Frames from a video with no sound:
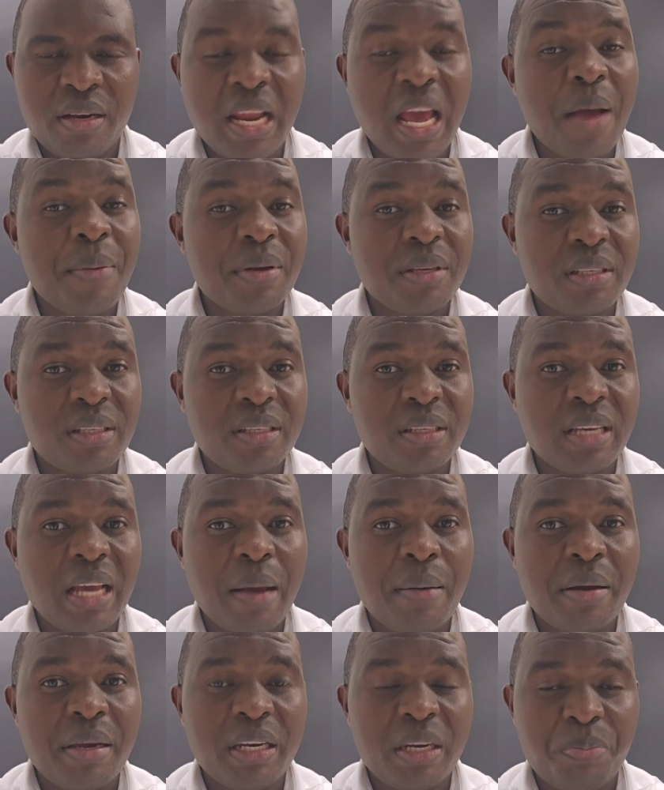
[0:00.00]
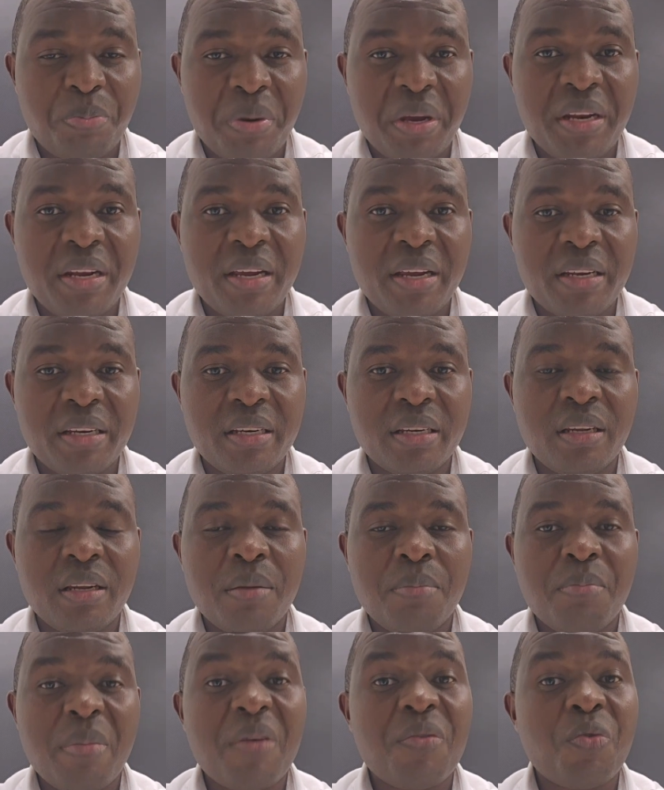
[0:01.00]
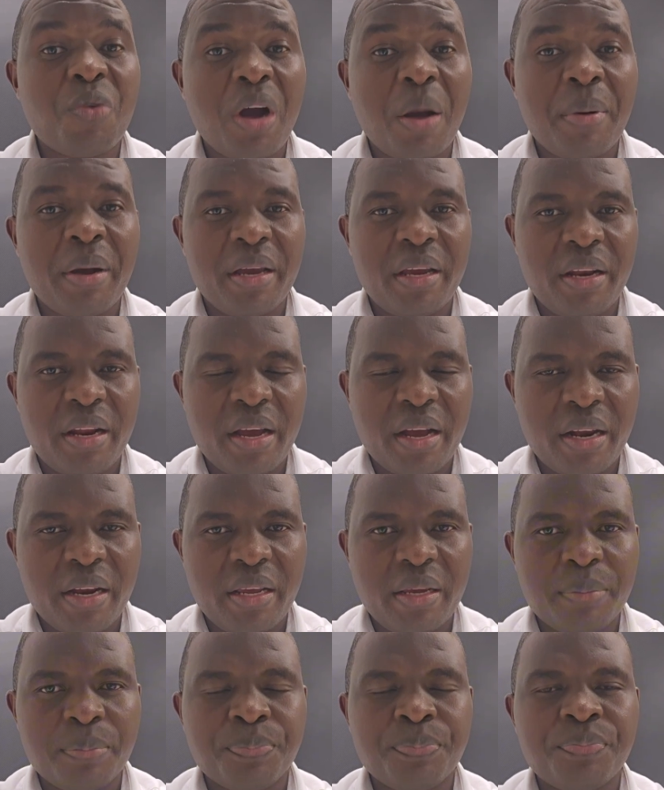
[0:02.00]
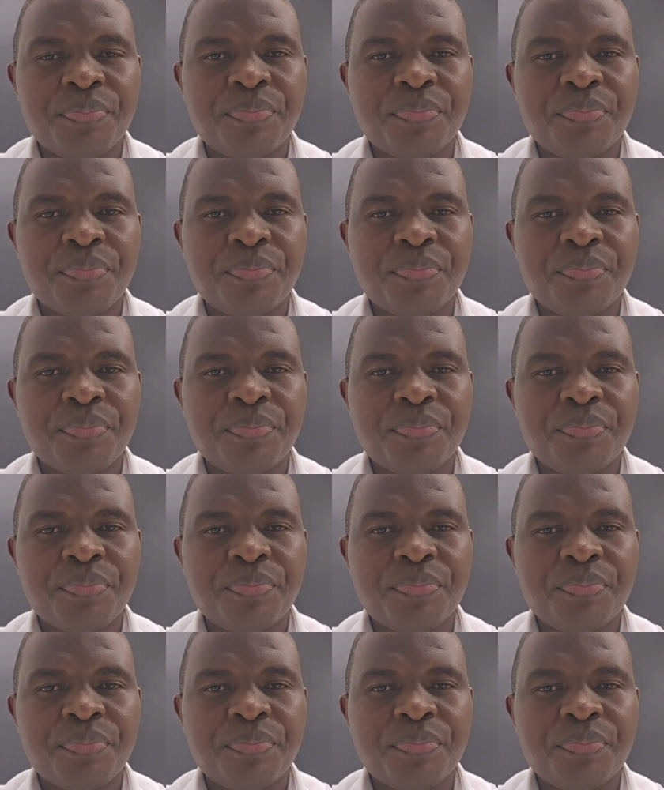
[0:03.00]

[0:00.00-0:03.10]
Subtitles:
Na abasinga ba independent bafuka ba NRM.